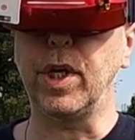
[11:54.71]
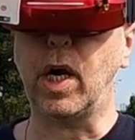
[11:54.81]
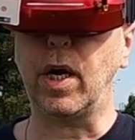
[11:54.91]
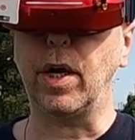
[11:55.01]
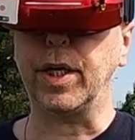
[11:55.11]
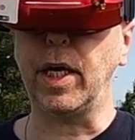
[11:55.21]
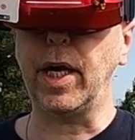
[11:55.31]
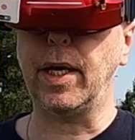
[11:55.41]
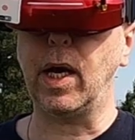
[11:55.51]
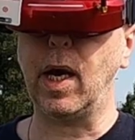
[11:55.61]
we are
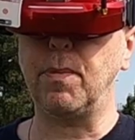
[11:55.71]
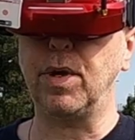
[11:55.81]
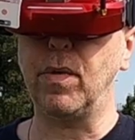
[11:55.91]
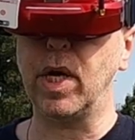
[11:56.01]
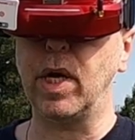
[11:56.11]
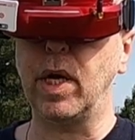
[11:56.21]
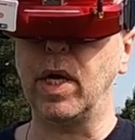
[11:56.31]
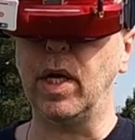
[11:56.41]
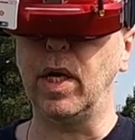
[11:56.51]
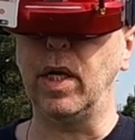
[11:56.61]
again up and
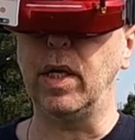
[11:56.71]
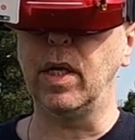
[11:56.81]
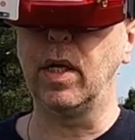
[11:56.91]
away.